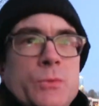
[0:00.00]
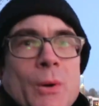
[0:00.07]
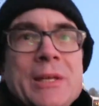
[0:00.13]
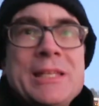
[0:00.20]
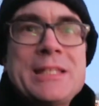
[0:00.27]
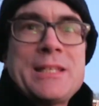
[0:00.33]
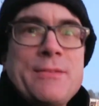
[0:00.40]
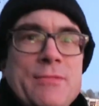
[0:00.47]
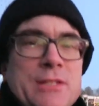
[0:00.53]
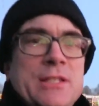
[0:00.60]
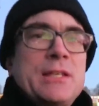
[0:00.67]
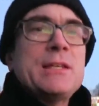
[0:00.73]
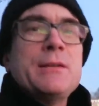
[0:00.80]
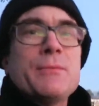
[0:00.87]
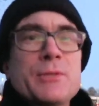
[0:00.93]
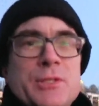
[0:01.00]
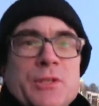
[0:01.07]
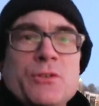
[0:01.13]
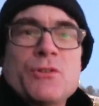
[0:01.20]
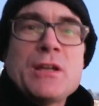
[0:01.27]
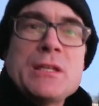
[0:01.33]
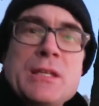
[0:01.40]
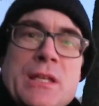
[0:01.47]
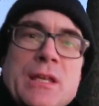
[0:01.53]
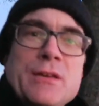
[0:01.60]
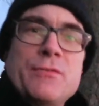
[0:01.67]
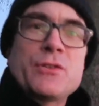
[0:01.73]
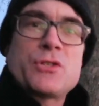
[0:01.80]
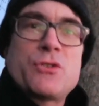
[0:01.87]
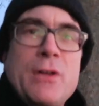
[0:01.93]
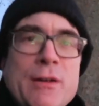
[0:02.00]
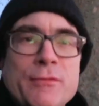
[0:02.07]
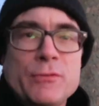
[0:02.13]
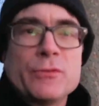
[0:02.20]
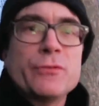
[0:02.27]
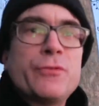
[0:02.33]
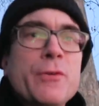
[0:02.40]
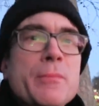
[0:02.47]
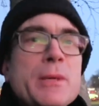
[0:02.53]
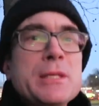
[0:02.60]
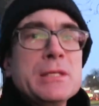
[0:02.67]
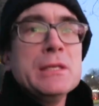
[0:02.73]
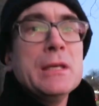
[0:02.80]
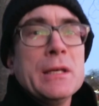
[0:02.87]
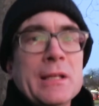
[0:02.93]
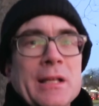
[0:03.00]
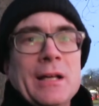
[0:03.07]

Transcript: 2017 was a great year for travel for me,